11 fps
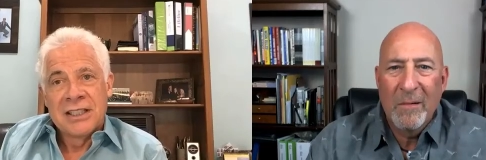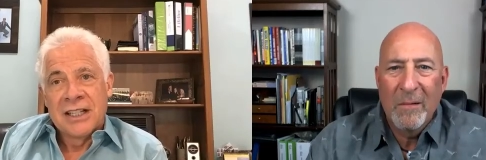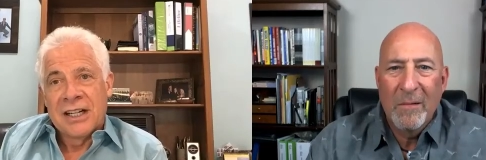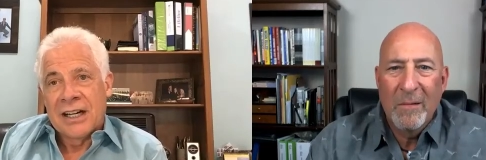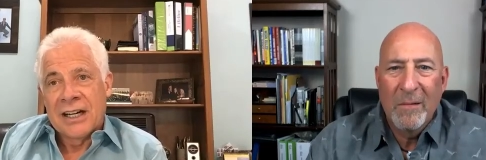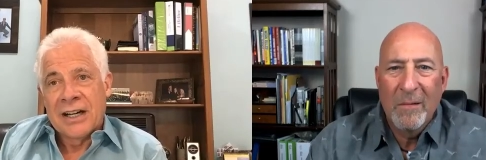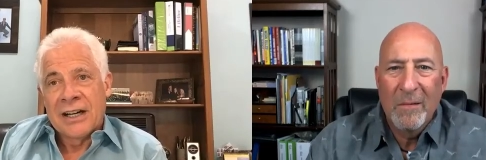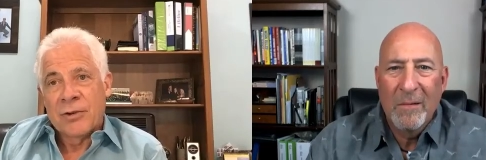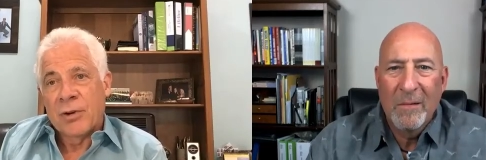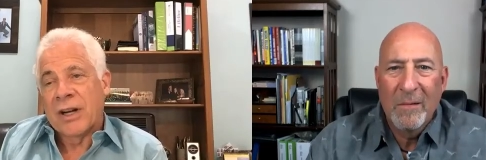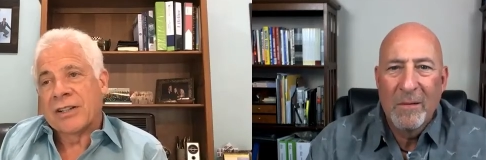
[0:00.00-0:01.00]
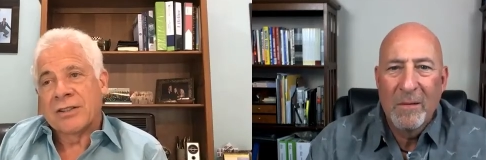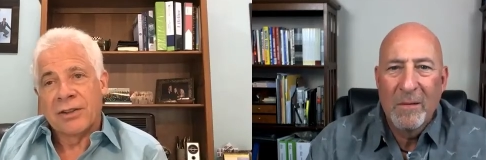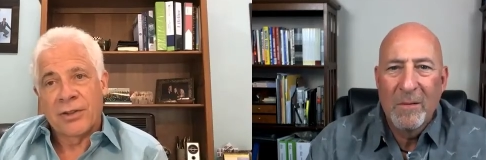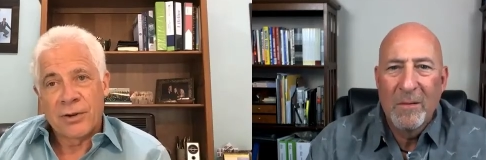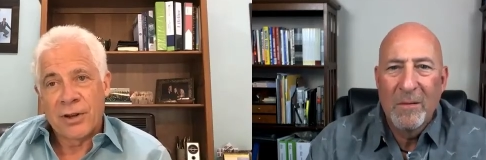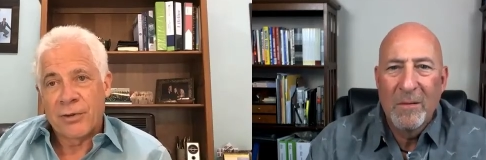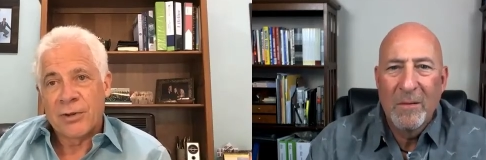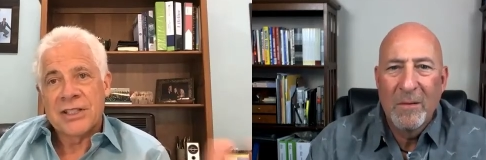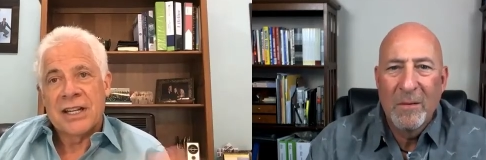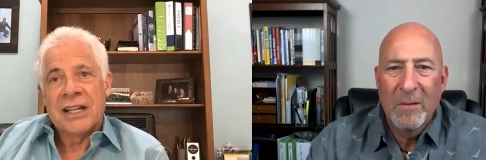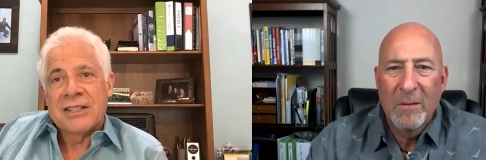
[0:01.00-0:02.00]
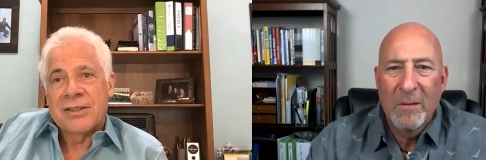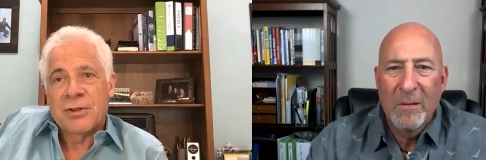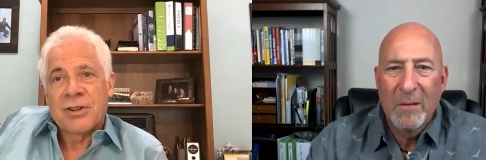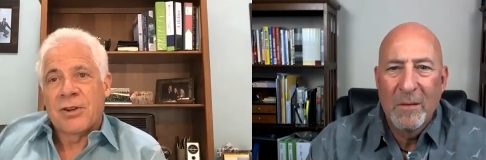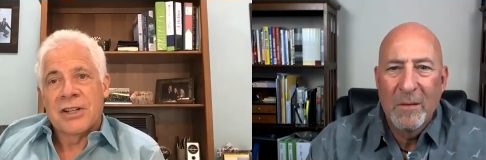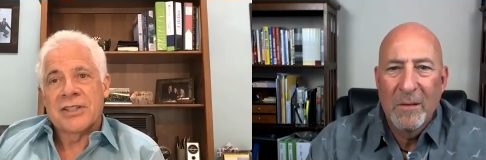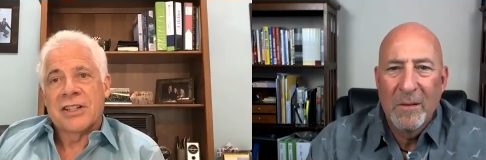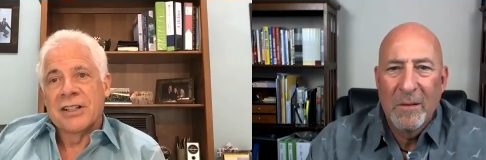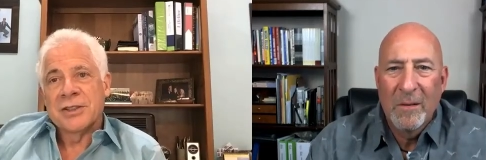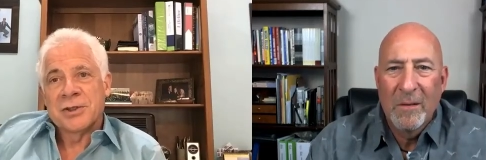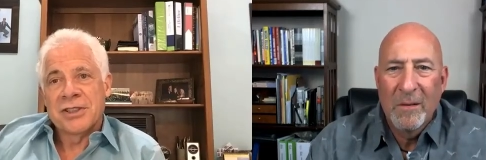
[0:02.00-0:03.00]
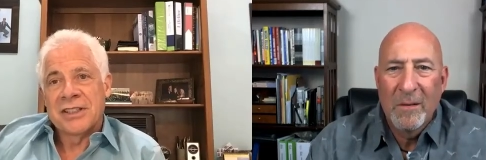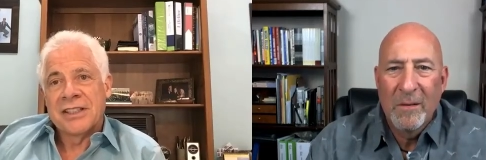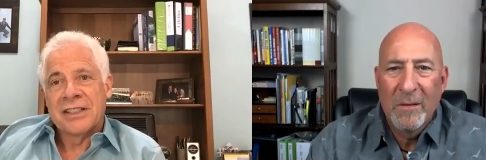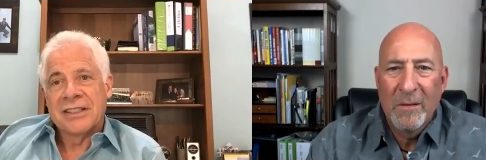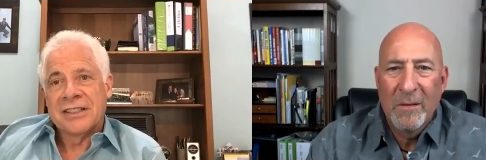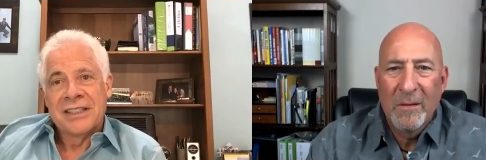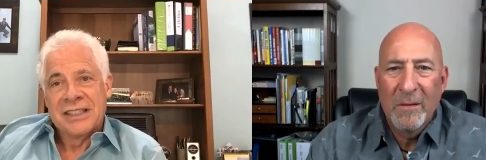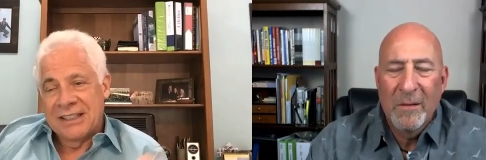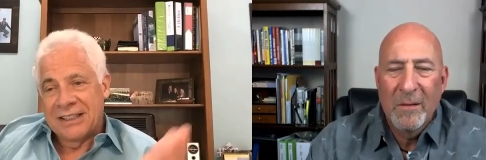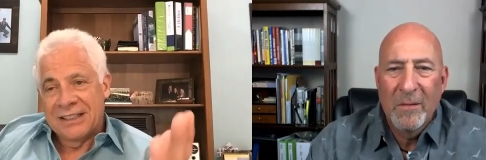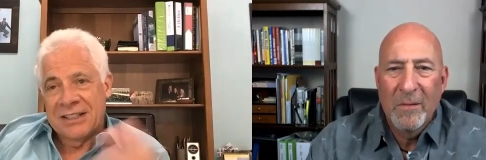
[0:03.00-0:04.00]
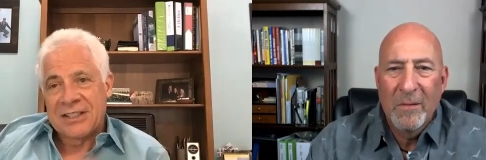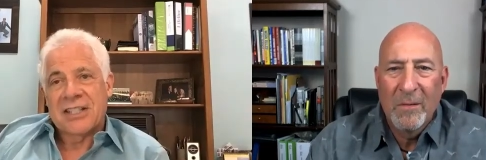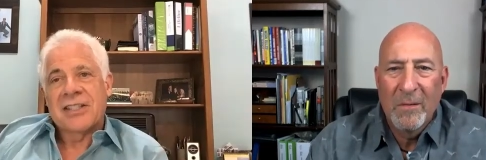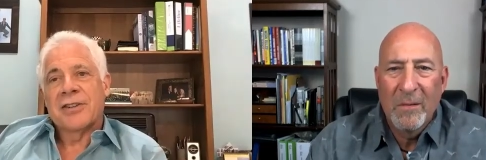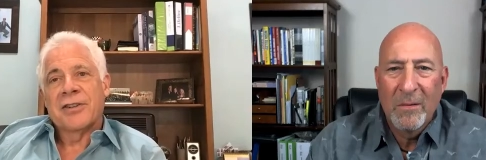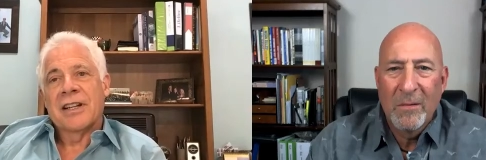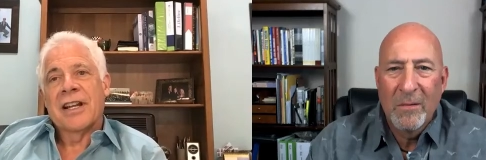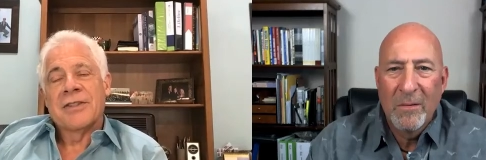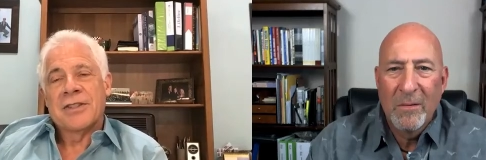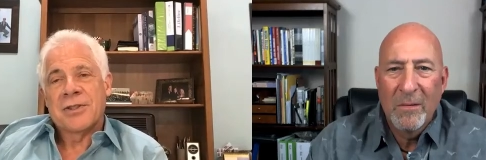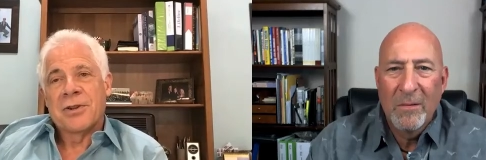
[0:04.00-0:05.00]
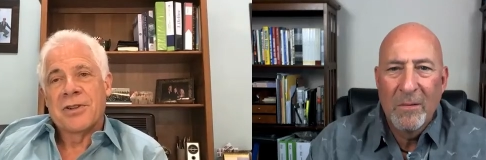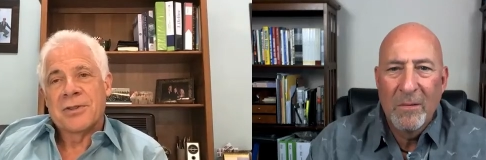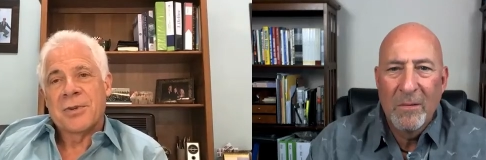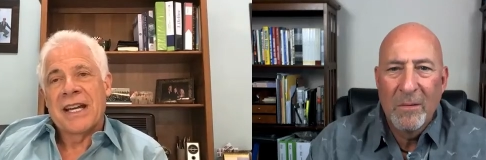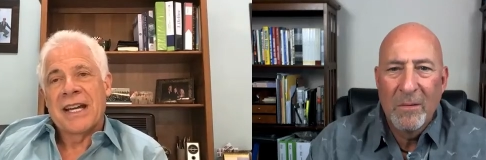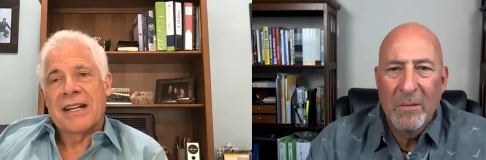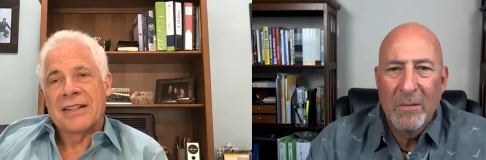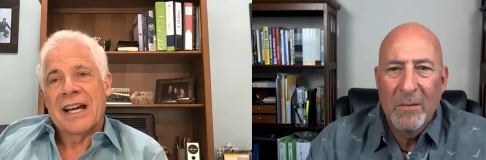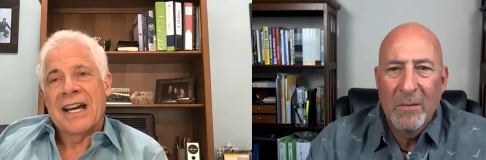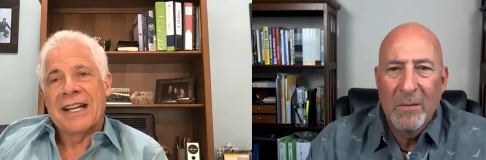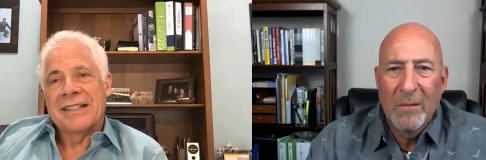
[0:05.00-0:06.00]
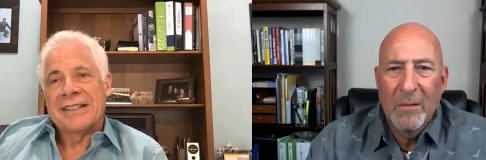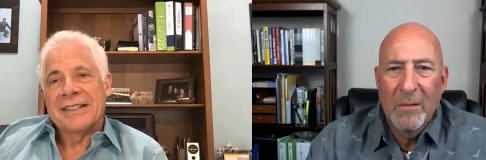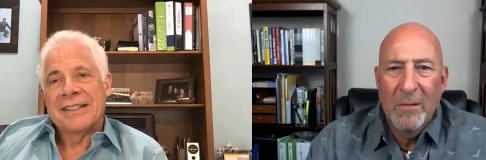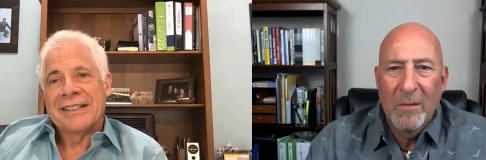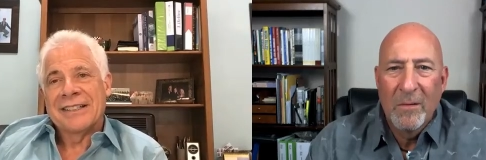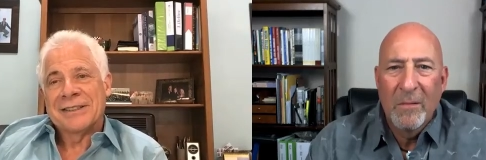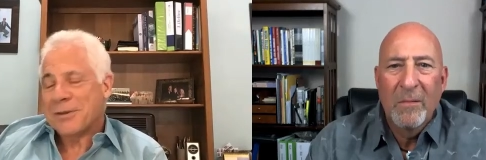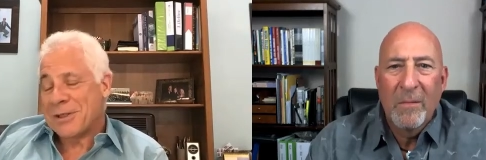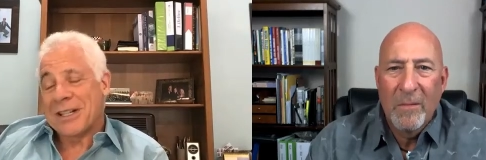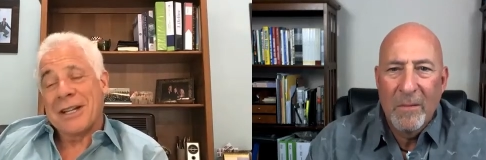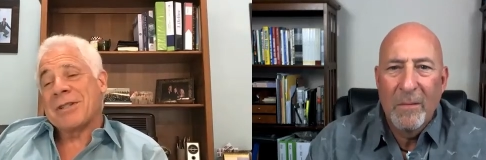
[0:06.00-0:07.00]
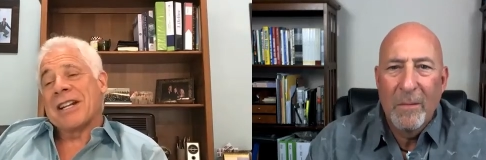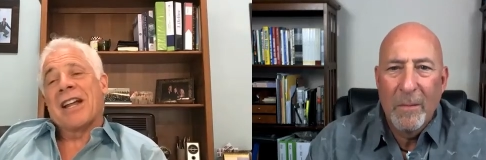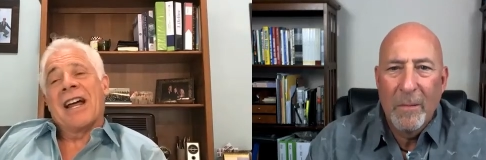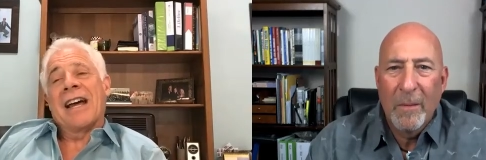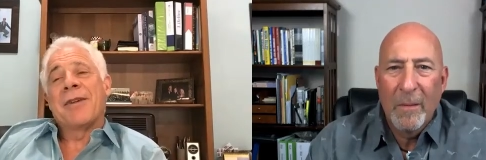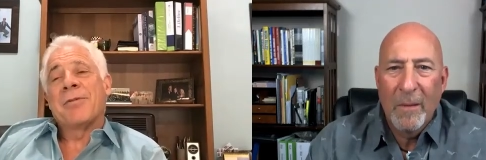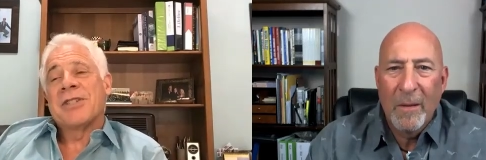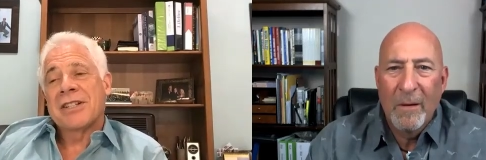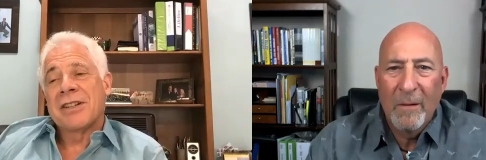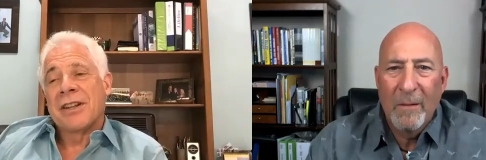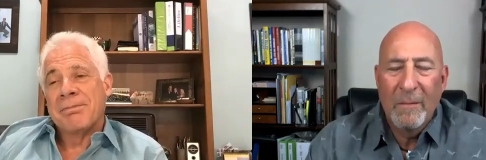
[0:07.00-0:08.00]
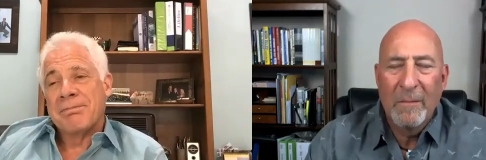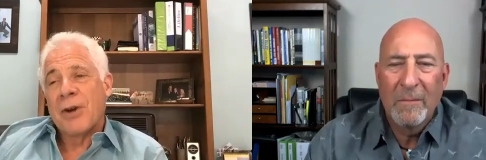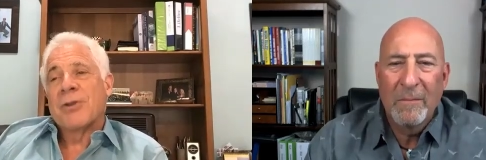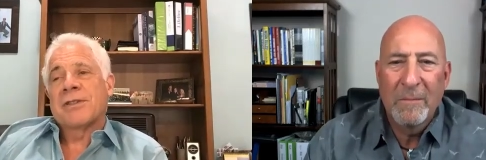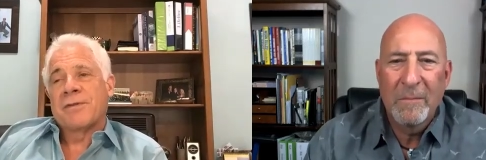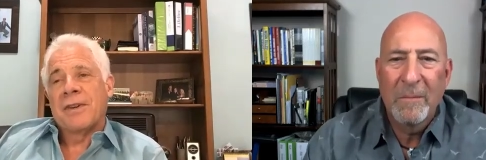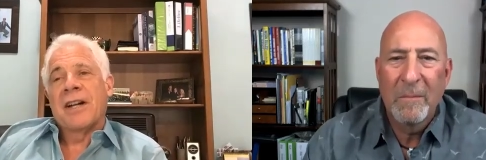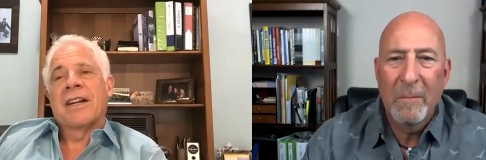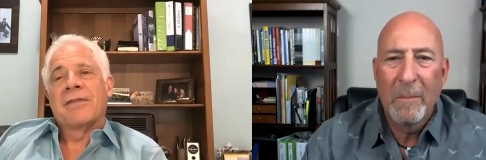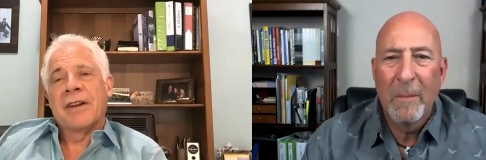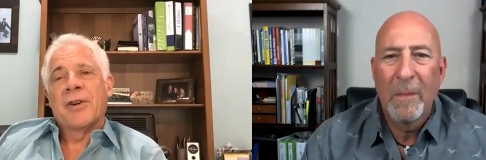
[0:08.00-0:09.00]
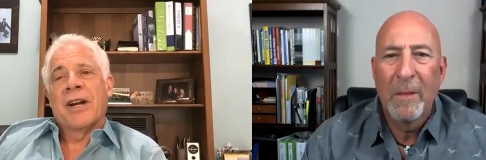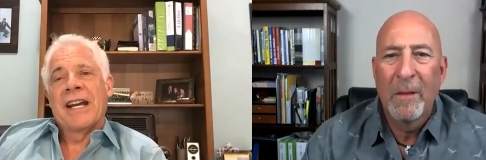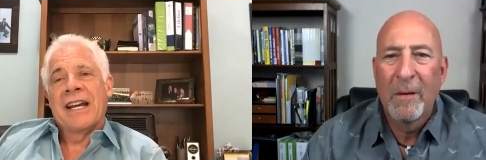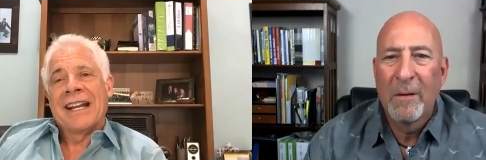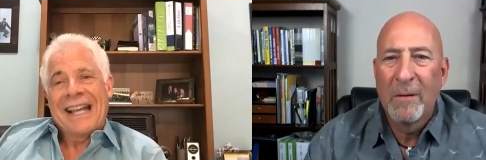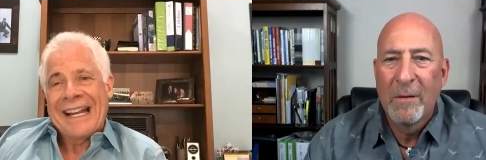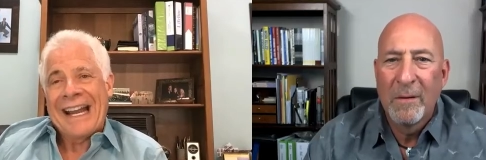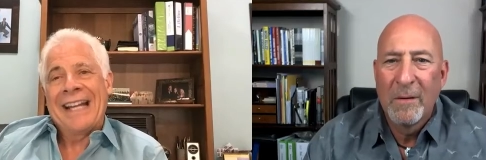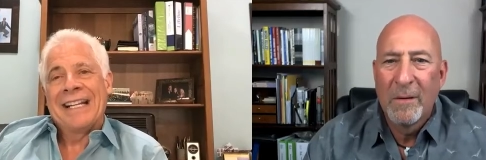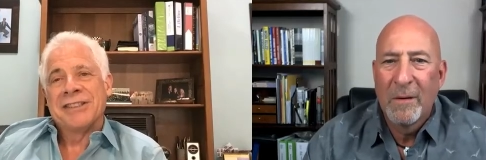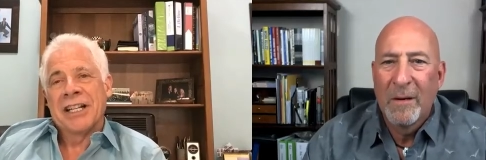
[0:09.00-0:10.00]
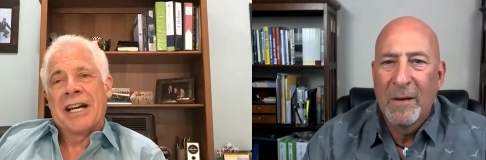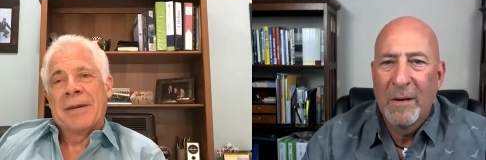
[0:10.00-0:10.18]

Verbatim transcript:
Speaker 1: uh, running to 33 states or across the country, and 611 stores we had at the height. And uh, so it was, it was a lot. It was the most fun I've ever had in any job